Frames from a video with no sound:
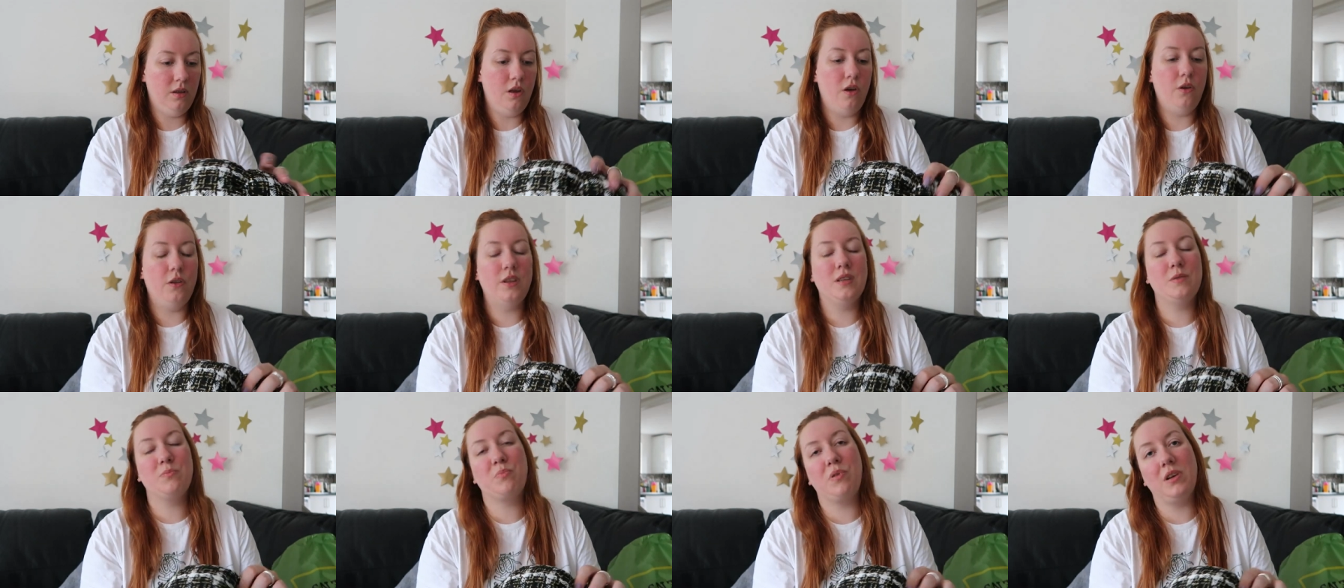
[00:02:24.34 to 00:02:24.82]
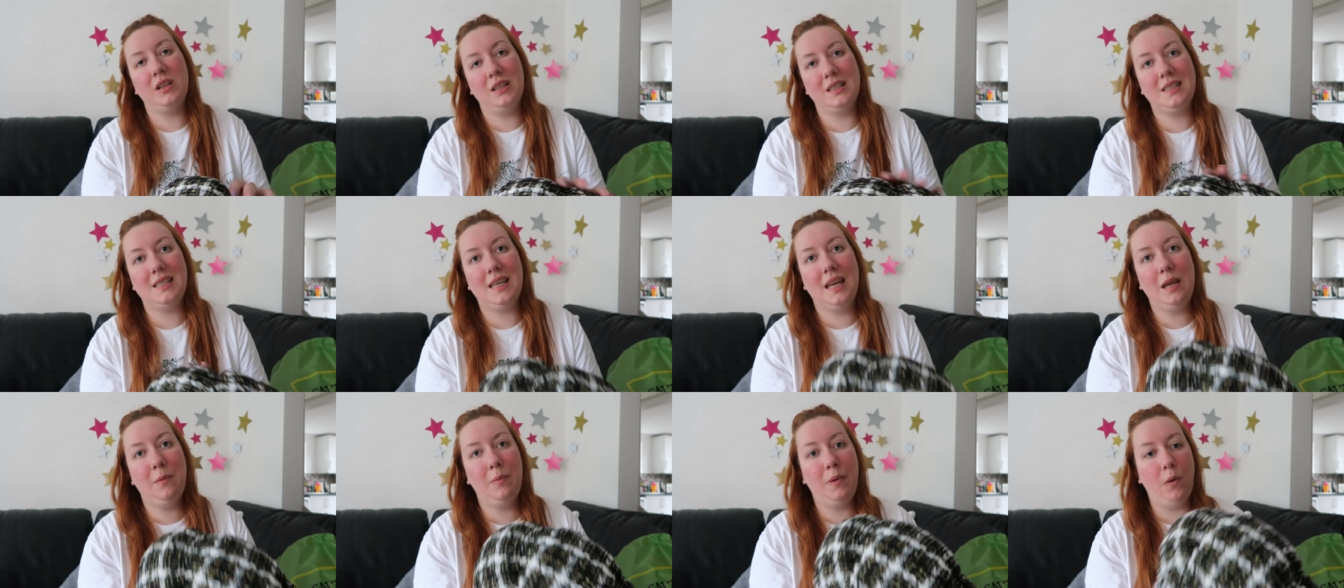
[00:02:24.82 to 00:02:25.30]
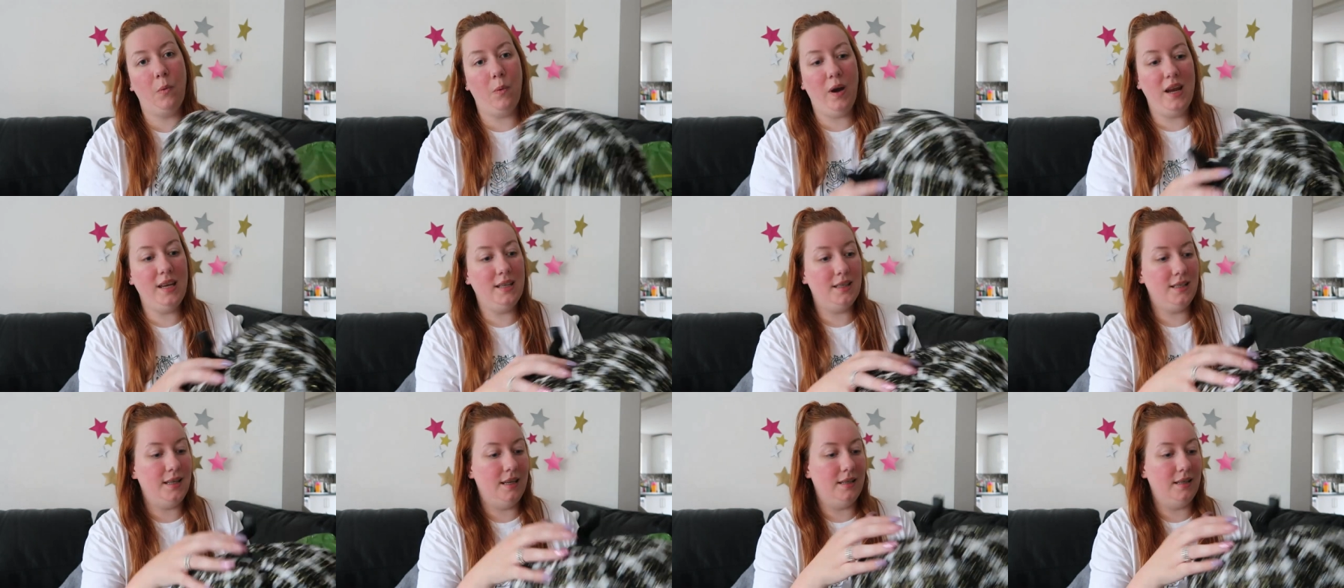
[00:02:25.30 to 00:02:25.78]
oh it's probably to keep it
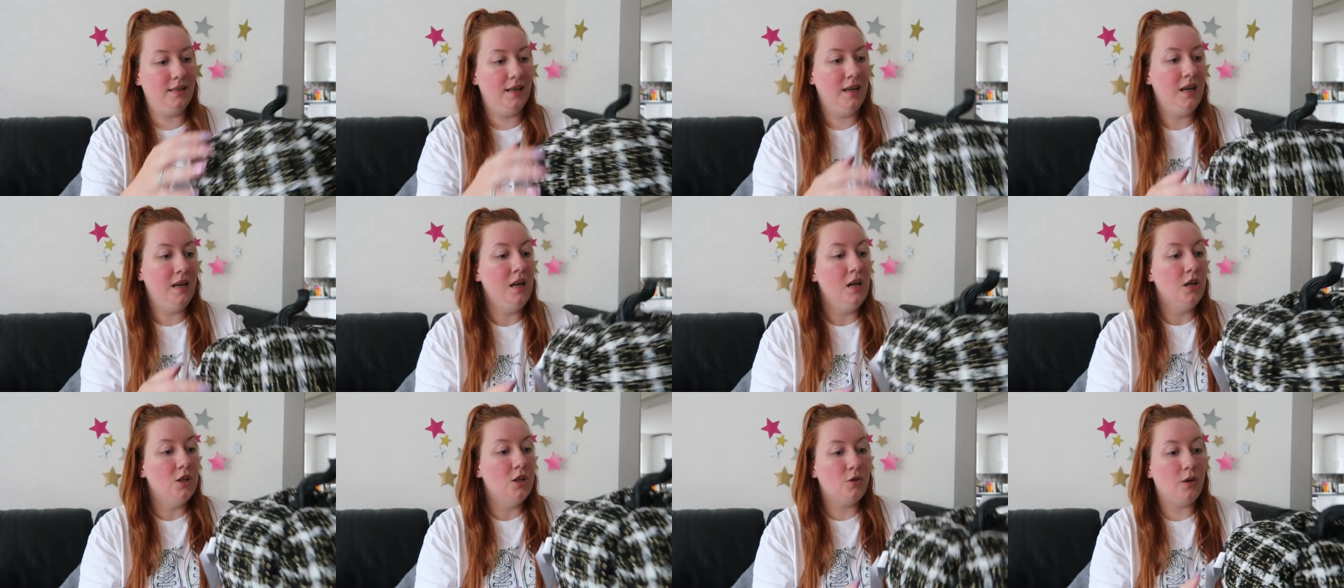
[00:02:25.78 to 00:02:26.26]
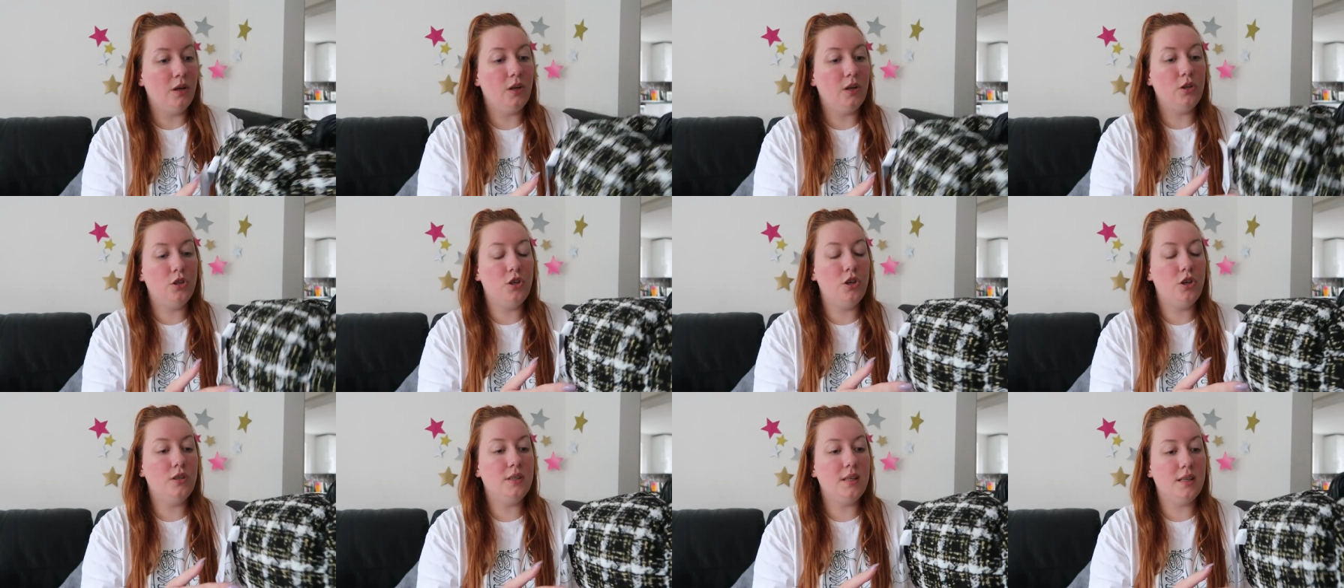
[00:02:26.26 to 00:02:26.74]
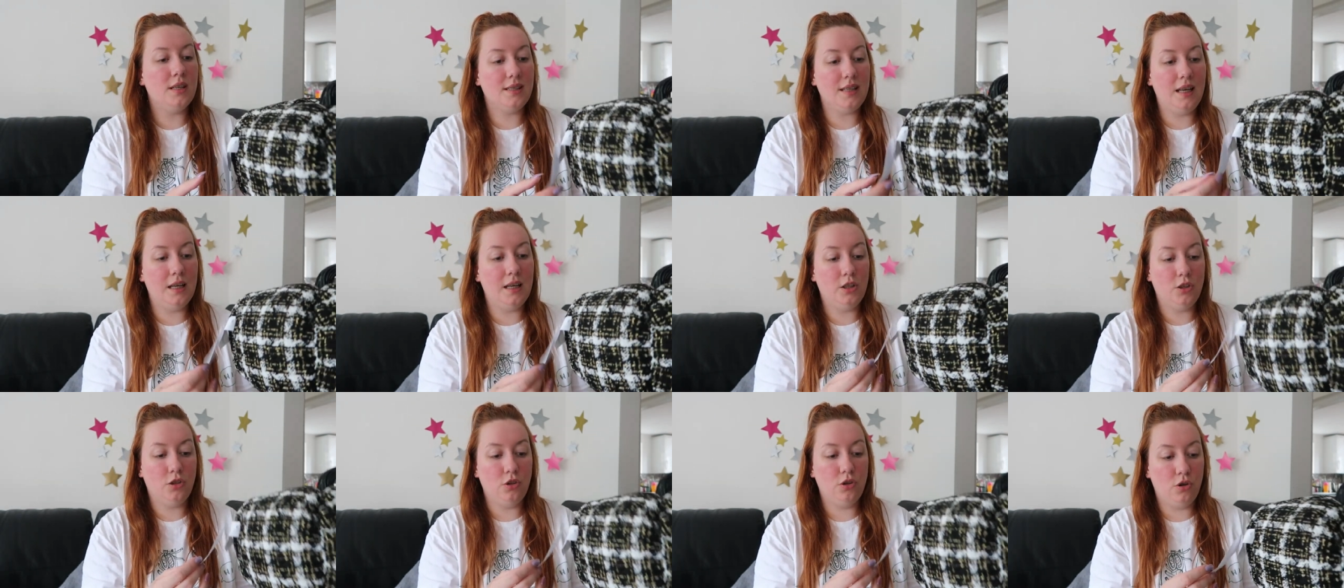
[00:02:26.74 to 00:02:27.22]
weighted so I could use it as
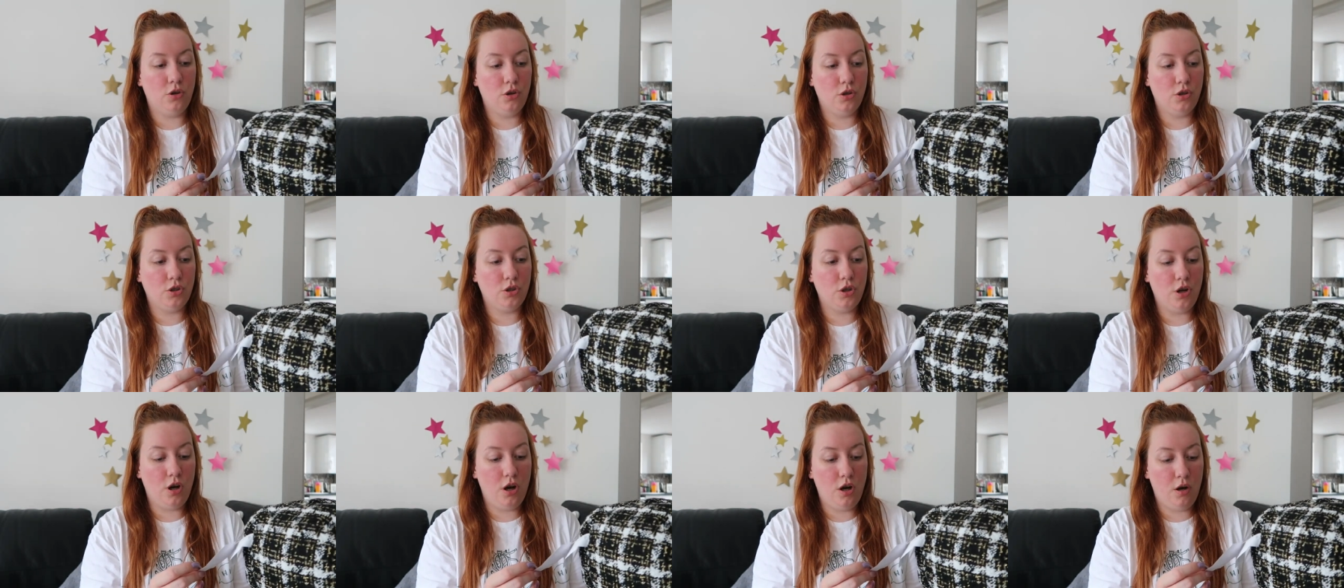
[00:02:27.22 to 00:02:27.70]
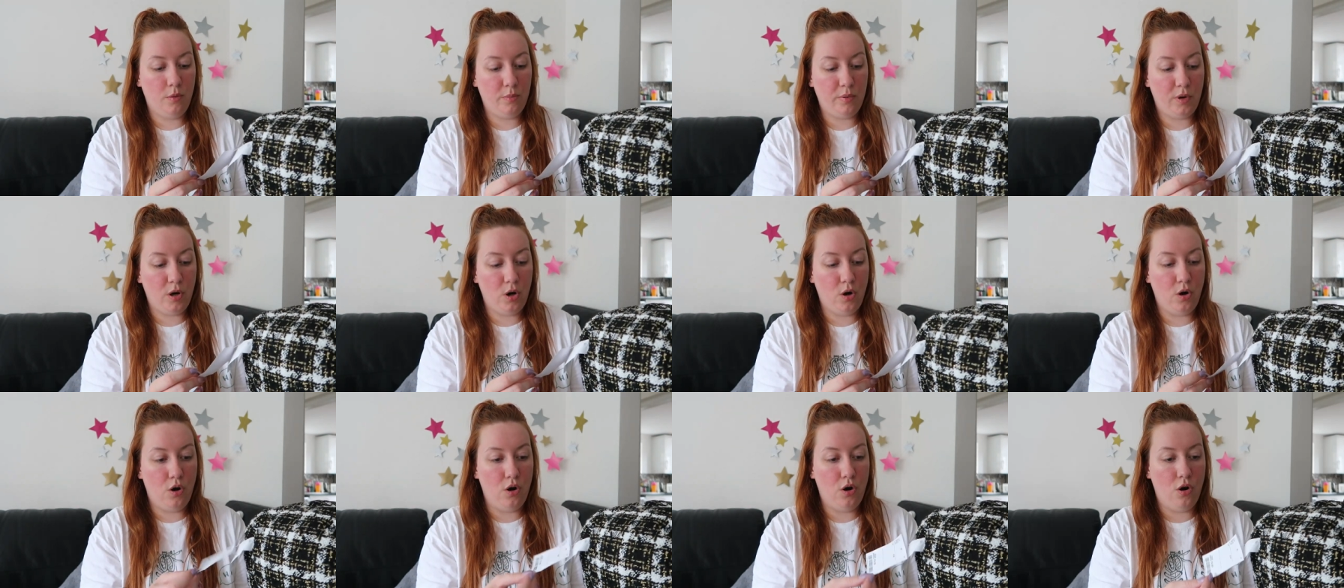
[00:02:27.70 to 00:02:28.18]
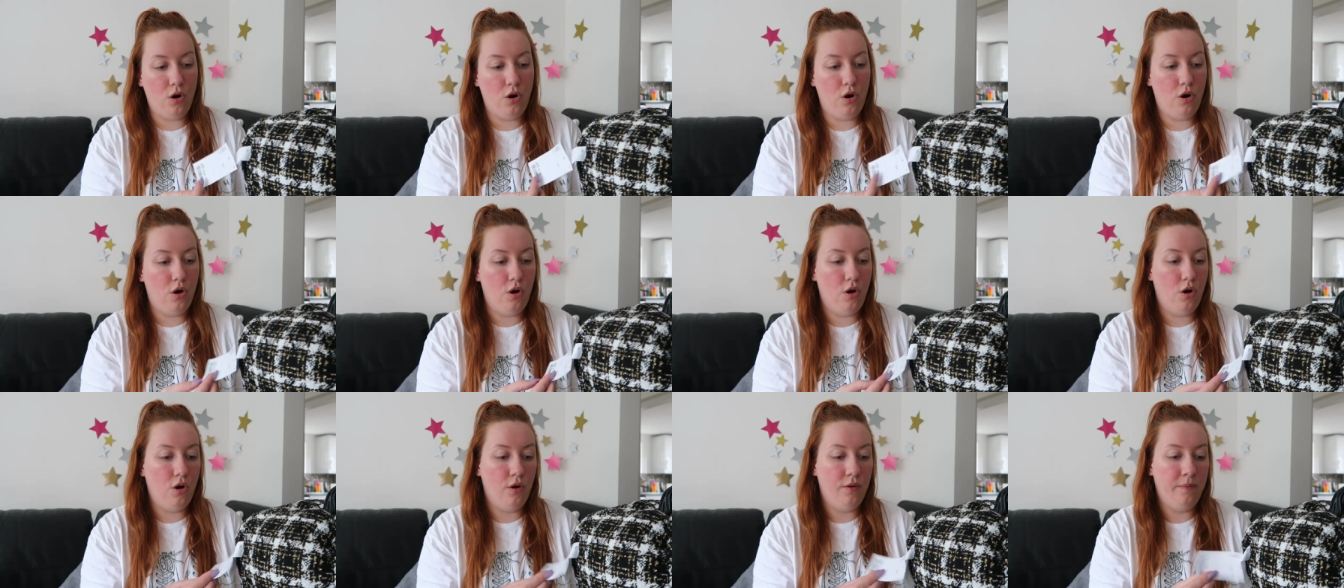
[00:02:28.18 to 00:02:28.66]
like a doorstop
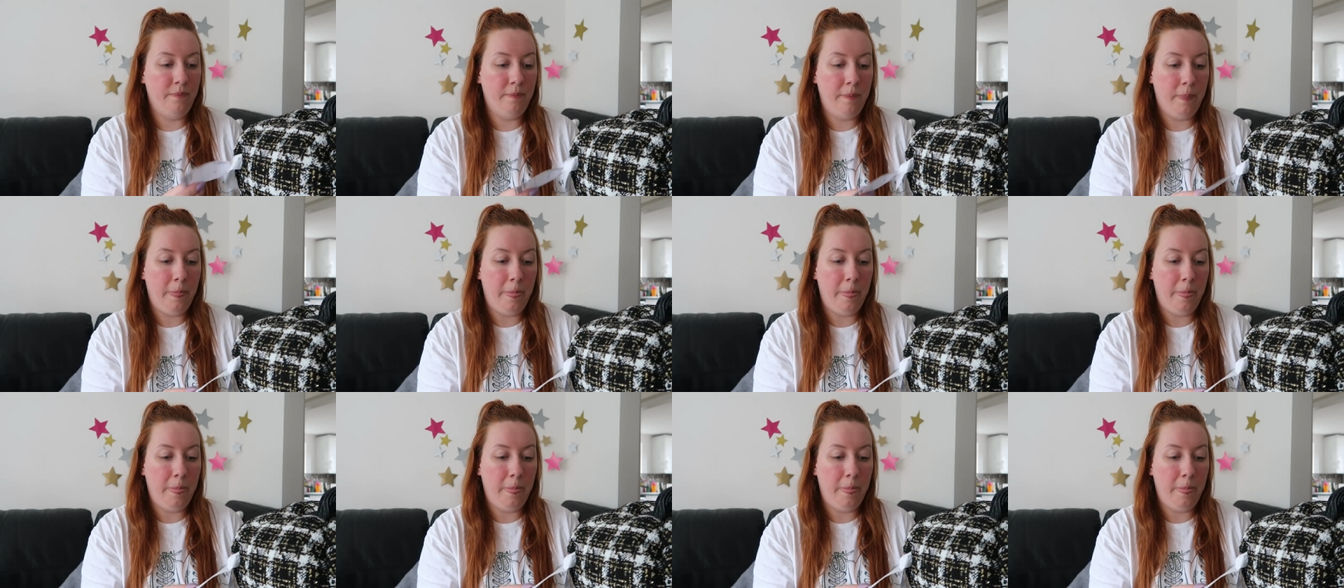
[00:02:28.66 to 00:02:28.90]
or